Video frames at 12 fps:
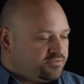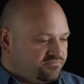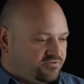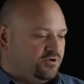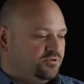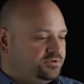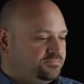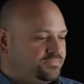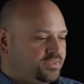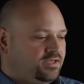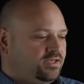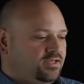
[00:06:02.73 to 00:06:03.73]
the phone
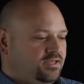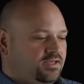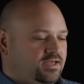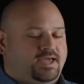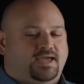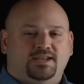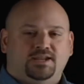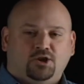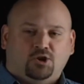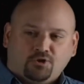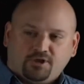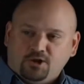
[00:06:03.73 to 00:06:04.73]
and
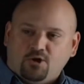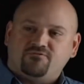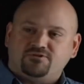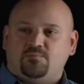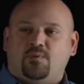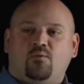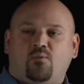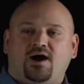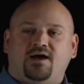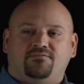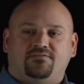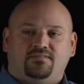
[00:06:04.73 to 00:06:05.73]
looking over to my
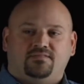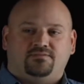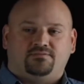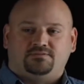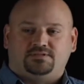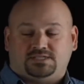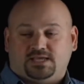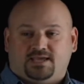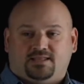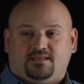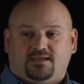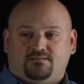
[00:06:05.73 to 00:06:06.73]
wife and
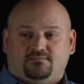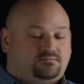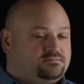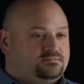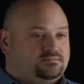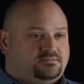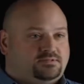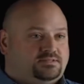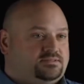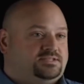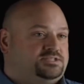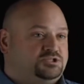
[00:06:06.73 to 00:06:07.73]
saying,
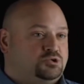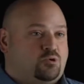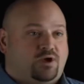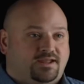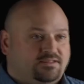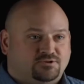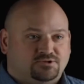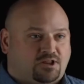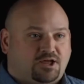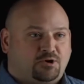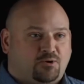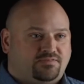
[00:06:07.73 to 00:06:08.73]
This is great. There's a
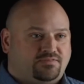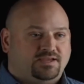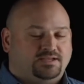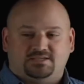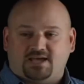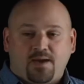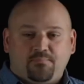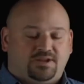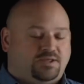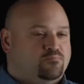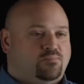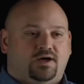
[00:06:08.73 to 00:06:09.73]
lot of great things
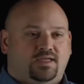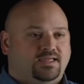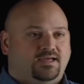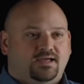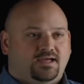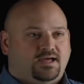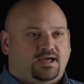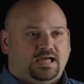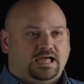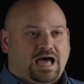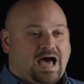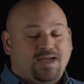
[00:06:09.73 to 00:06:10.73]
happening, but
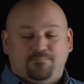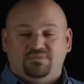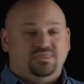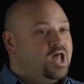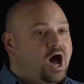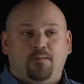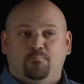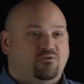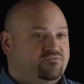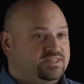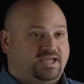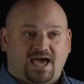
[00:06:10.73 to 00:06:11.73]
I am not
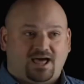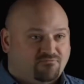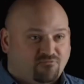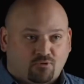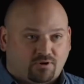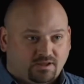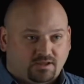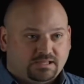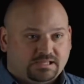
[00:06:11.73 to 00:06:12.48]
moving to California